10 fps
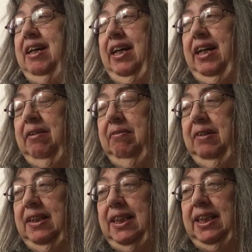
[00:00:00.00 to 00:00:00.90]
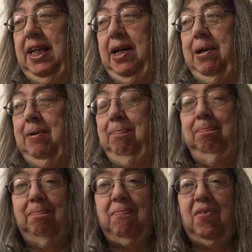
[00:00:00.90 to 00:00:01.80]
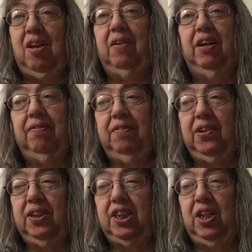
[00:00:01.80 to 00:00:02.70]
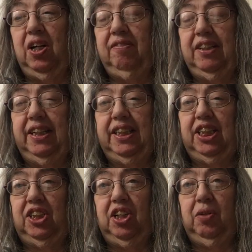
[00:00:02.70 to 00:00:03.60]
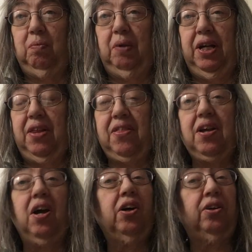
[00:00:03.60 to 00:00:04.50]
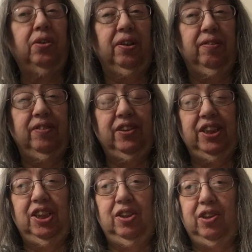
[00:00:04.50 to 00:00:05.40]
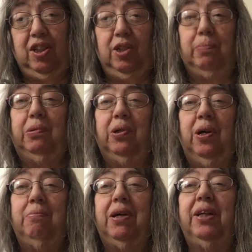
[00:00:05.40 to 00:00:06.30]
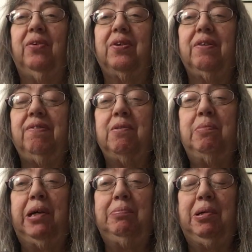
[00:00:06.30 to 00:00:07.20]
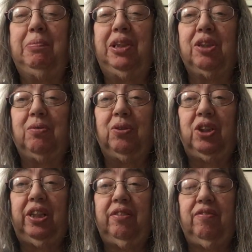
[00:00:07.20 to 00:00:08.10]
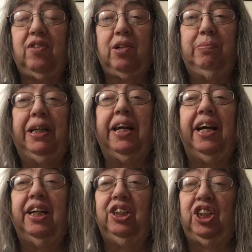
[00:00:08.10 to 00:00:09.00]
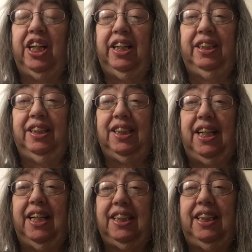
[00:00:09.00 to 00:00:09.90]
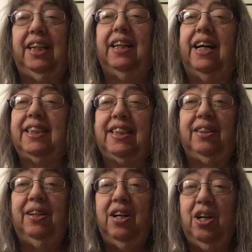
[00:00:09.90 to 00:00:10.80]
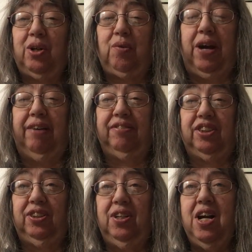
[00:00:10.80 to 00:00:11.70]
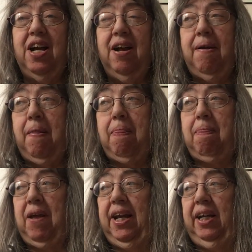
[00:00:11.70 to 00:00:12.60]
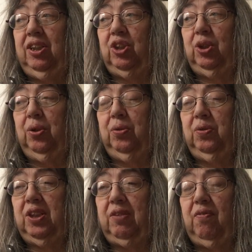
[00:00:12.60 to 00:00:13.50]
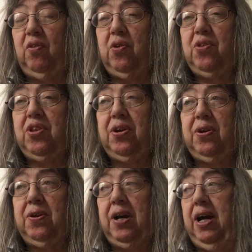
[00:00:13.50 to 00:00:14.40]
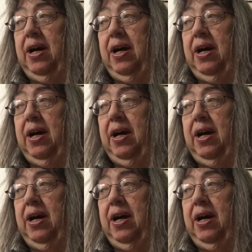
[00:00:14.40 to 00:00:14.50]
it was, well, first off, let's start with a Hooker versus Hooker put on by Laura from Mimi's Crochet and Farming and Jen, the sassy Alaskan crafter. They chose for their